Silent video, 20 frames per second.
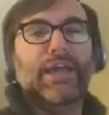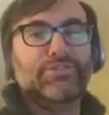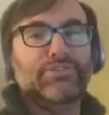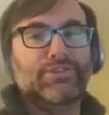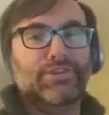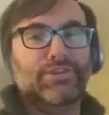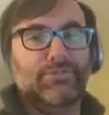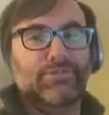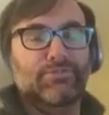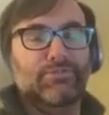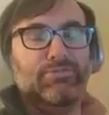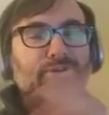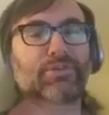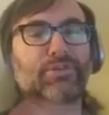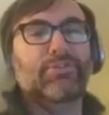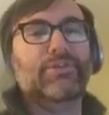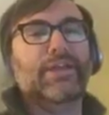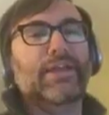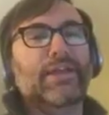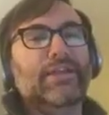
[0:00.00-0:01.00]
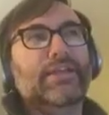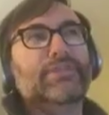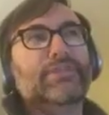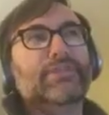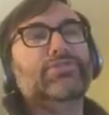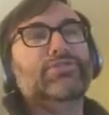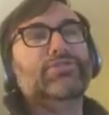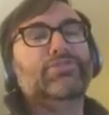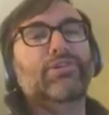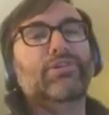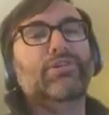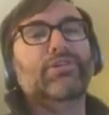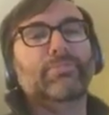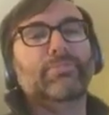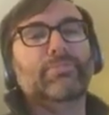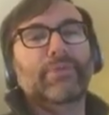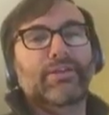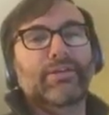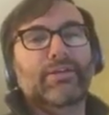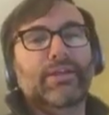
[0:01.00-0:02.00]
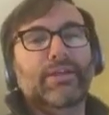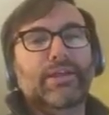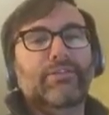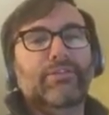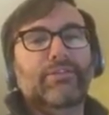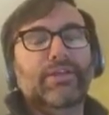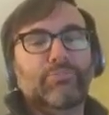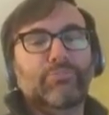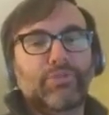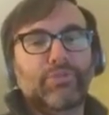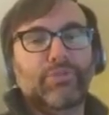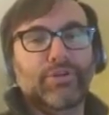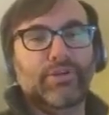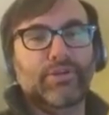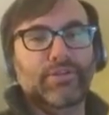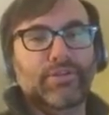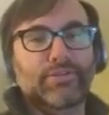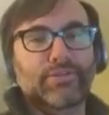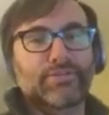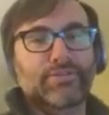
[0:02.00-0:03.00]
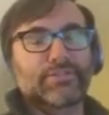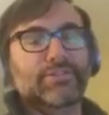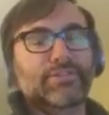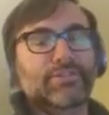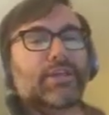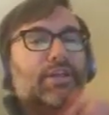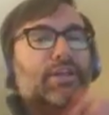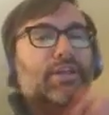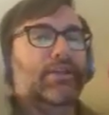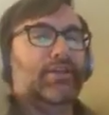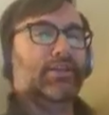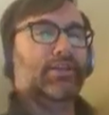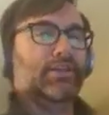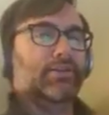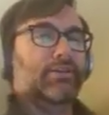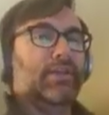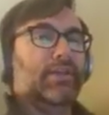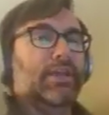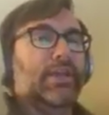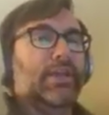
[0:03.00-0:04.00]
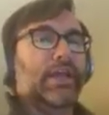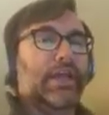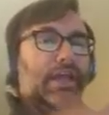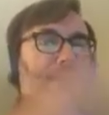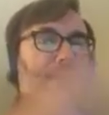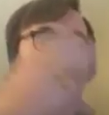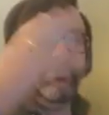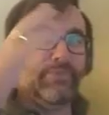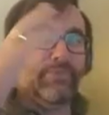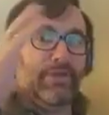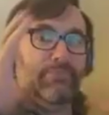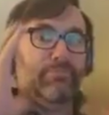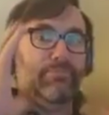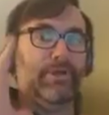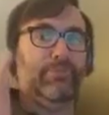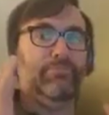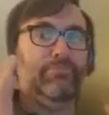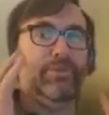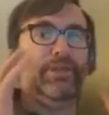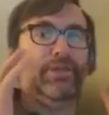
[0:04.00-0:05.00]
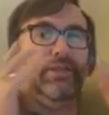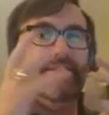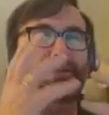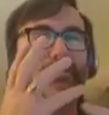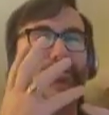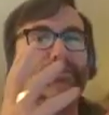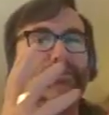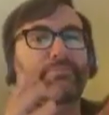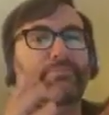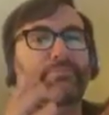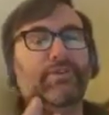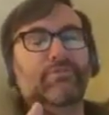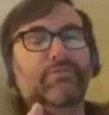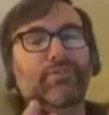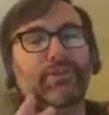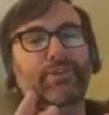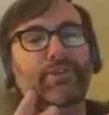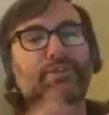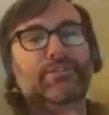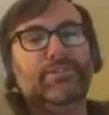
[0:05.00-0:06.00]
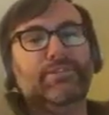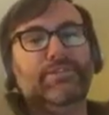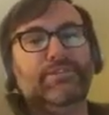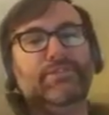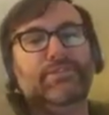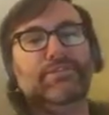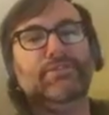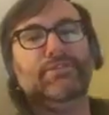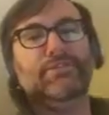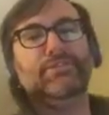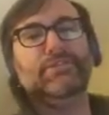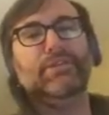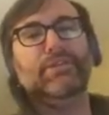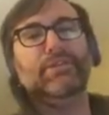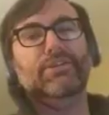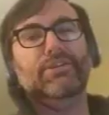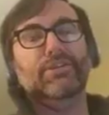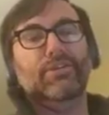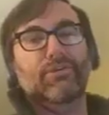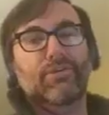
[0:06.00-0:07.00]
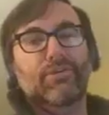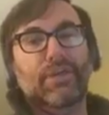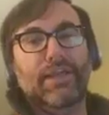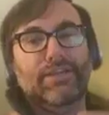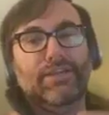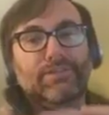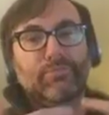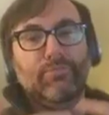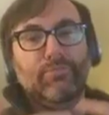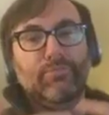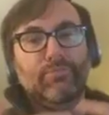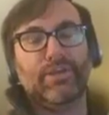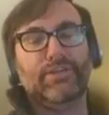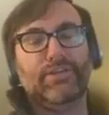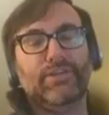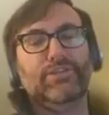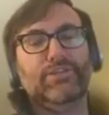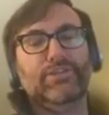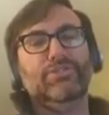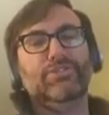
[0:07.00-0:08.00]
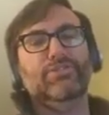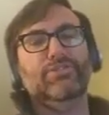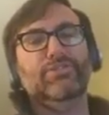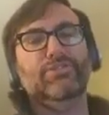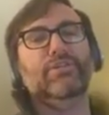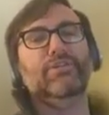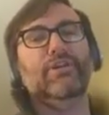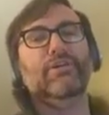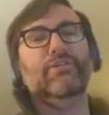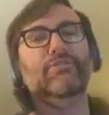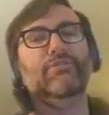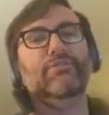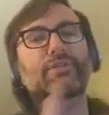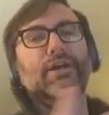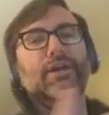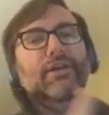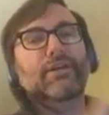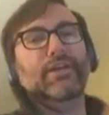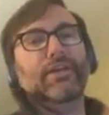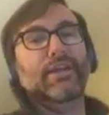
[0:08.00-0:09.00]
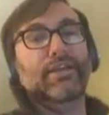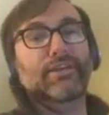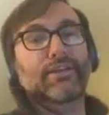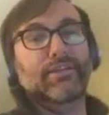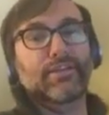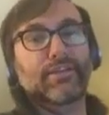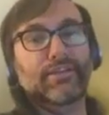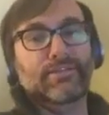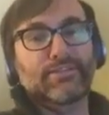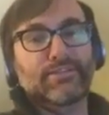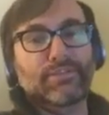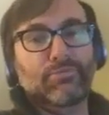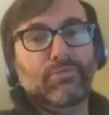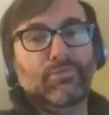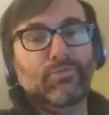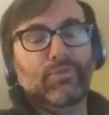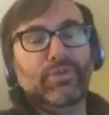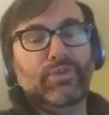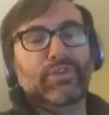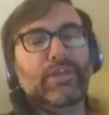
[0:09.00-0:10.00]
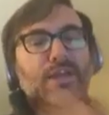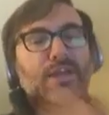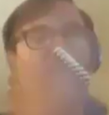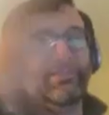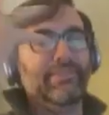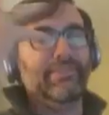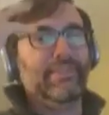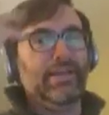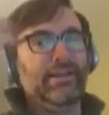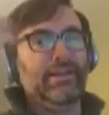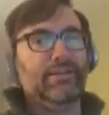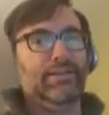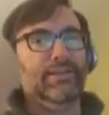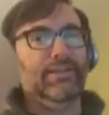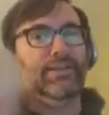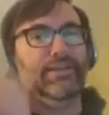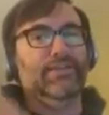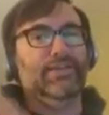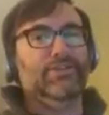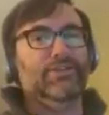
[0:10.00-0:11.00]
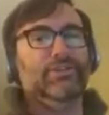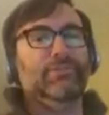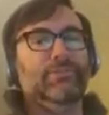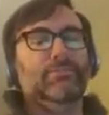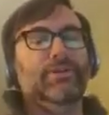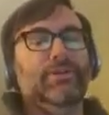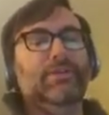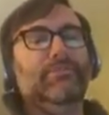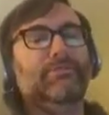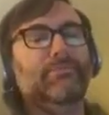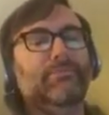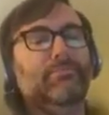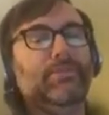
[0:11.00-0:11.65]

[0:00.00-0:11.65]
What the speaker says: you, okay, let's talk about how leprechauns, you know, it might mean something very as a practitioner of and someone with that lineage, I might be